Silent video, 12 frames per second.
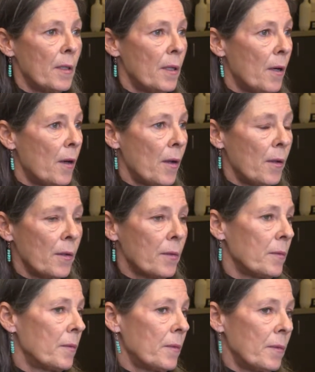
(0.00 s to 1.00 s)
all
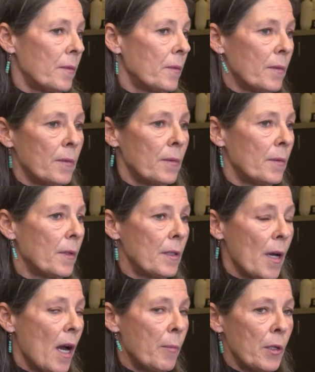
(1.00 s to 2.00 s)
the
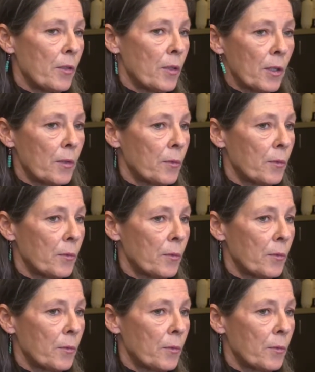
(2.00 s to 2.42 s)
time it took,